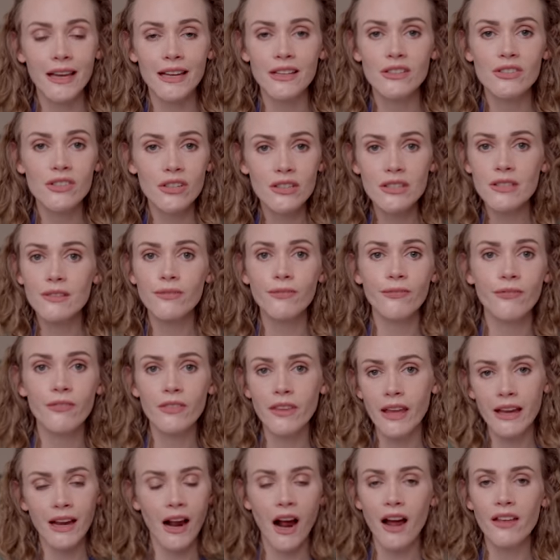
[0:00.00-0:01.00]

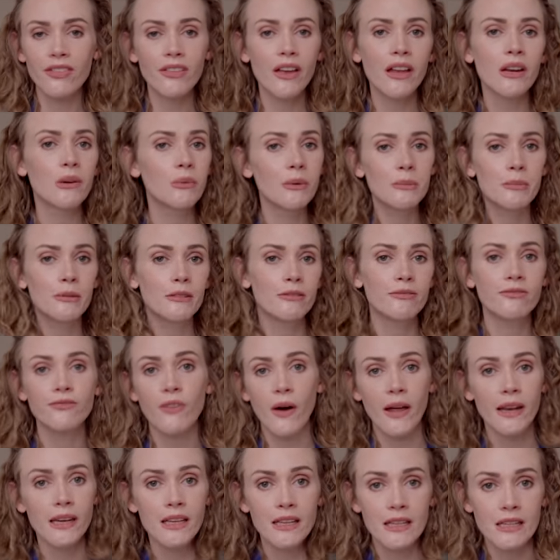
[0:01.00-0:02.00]
like, I thought it would be
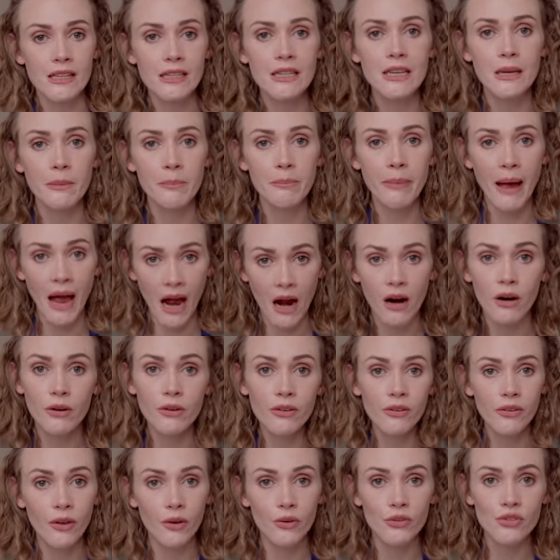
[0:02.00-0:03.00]
funny to
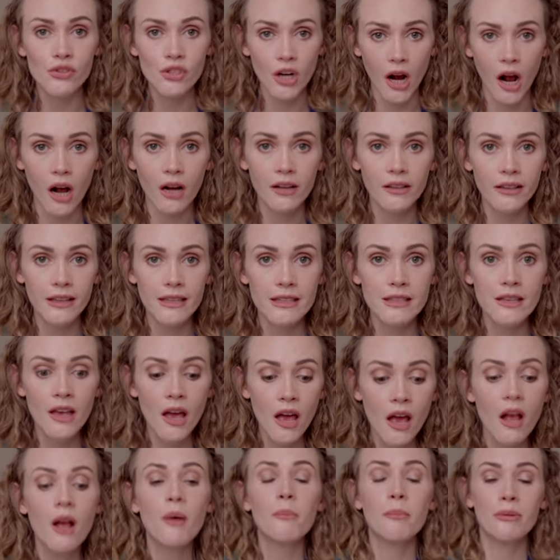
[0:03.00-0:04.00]
pound those chocolates,
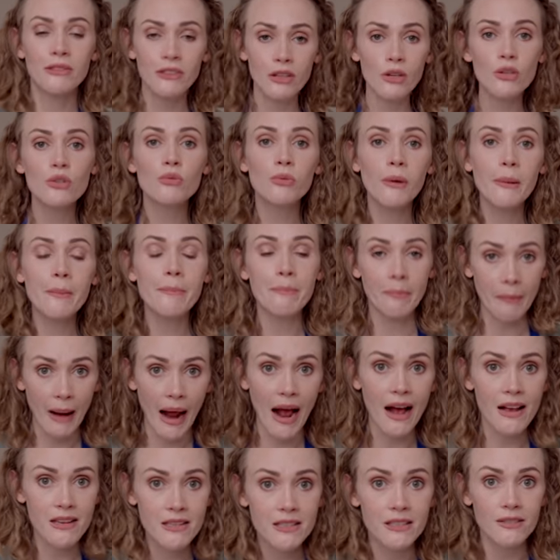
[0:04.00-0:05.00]
but those were
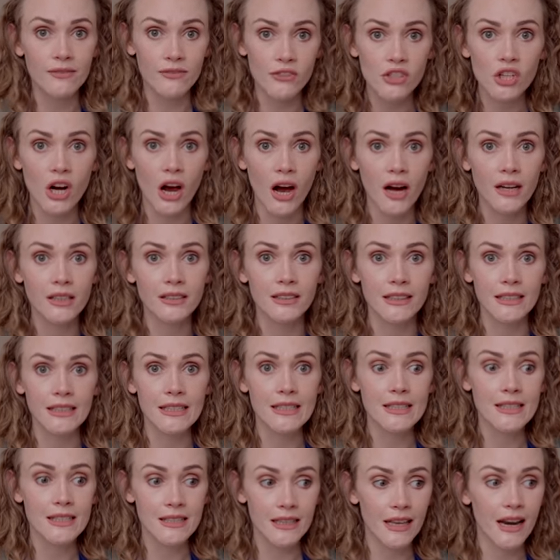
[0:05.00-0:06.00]
massive
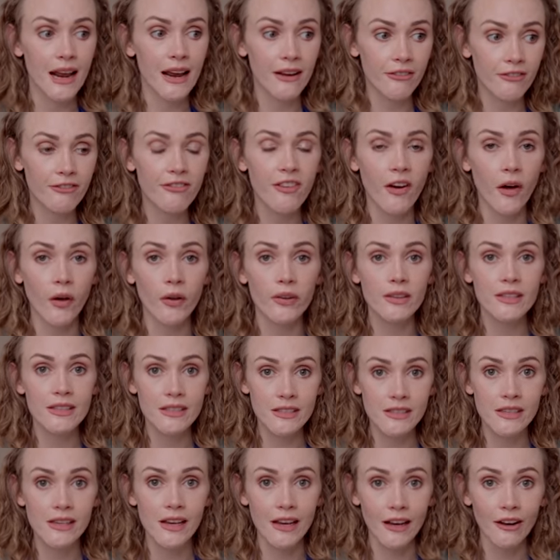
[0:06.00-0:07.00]
chocolates, and I felt
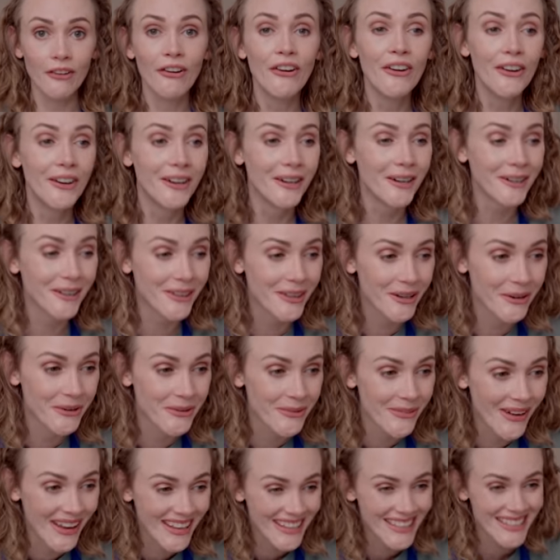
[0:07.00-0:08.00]
sick
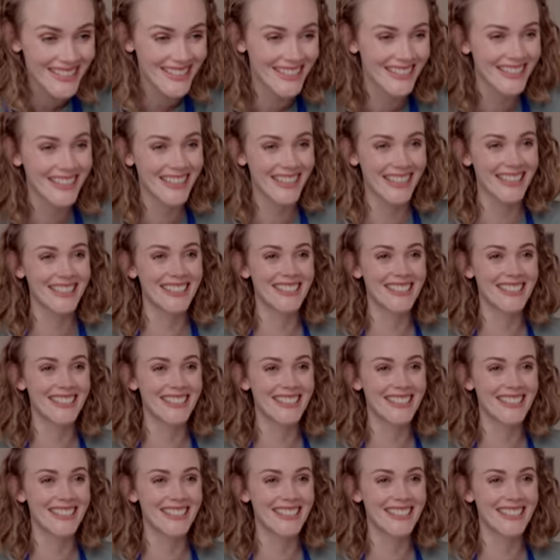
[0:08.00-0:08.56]
the rest of the